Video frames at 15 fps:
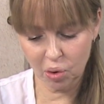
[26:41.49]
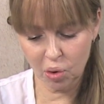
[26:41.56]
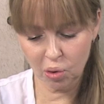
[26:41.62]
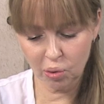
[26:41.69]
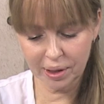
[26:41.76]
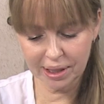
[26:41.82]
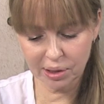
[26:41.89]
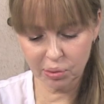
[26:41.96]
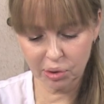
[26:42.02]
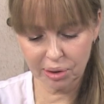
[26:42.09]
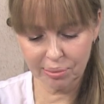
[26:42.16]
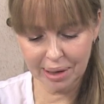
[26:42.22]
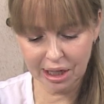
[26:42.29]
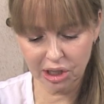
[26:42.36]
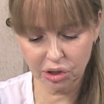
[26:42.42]
always want
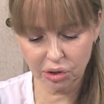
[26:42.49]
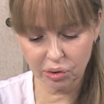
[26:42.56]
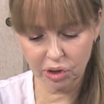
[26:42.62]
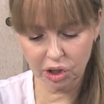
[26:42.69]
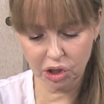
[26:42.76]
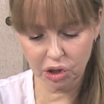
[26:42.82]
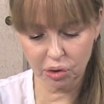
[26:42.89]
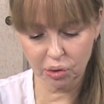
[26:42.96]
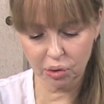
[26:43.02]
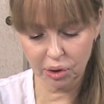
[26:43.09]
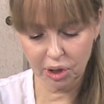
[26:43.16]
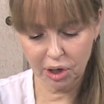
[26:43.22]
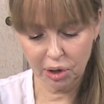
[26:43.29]
to make sure that you're